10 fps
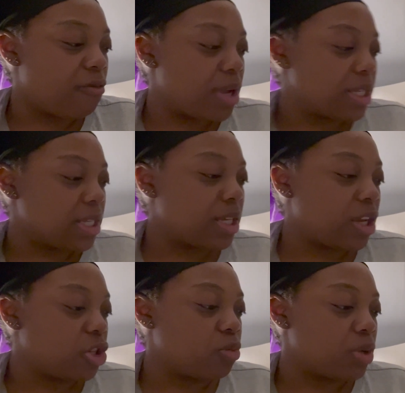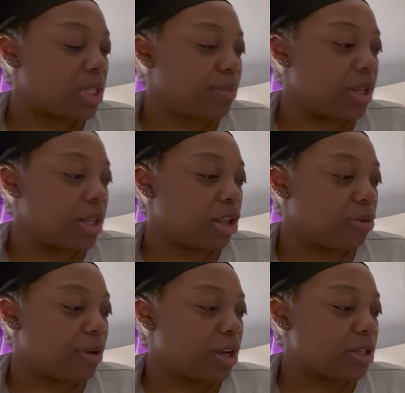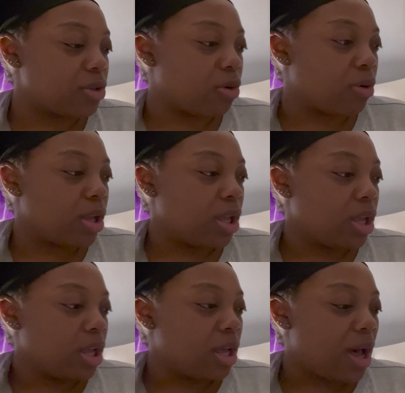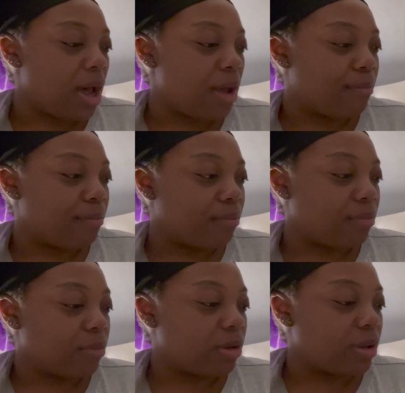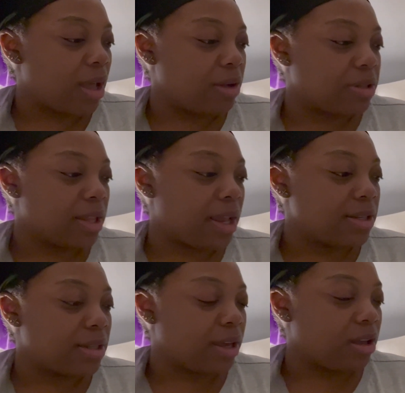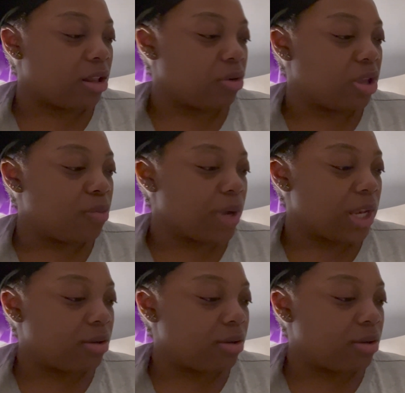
but his intention was to pee in the litter box. So I'm counting that as like a low-key win.